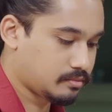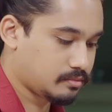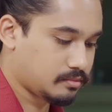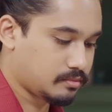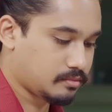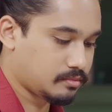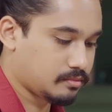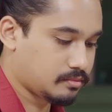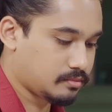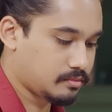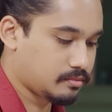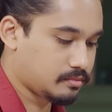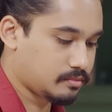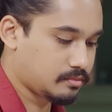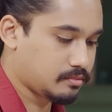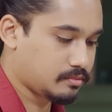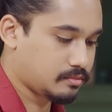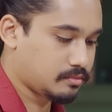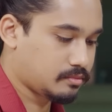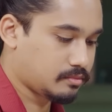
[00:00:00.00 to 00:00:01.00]

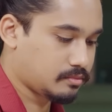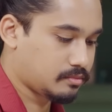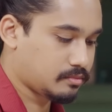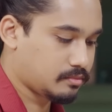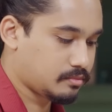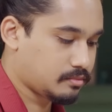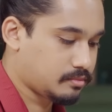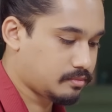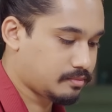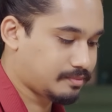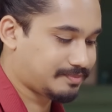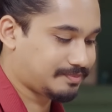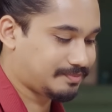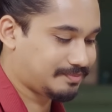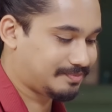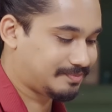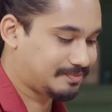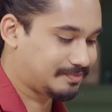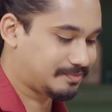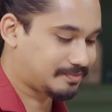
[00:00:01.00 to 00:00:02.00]

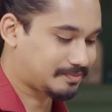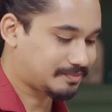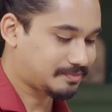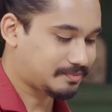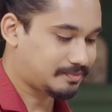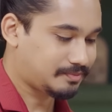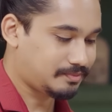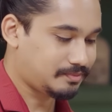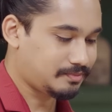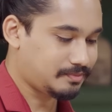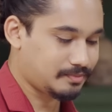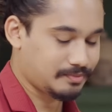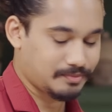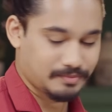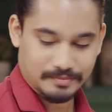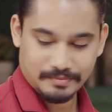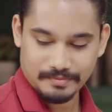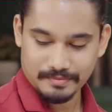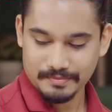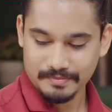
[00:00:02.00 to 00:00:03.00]

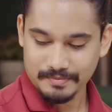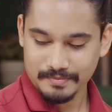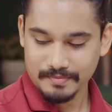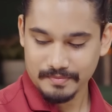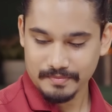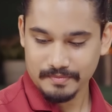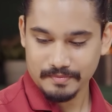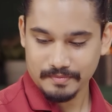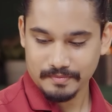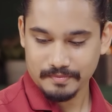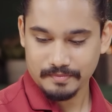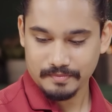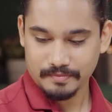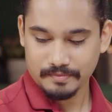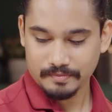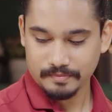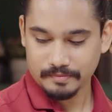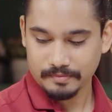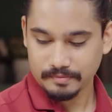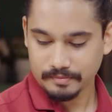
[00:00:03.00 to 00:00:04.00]

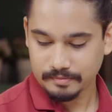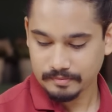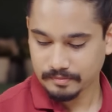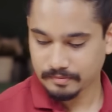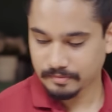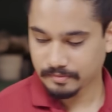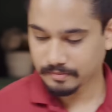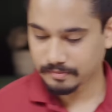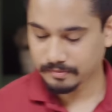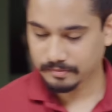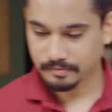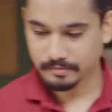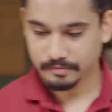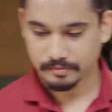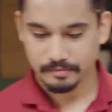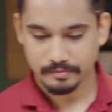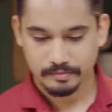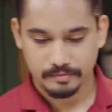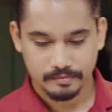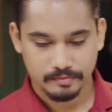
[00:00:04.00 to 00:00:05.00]

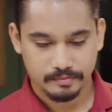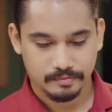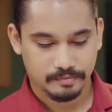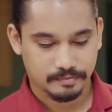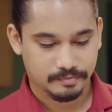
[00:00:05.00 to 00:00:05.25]
The person shown says nothing.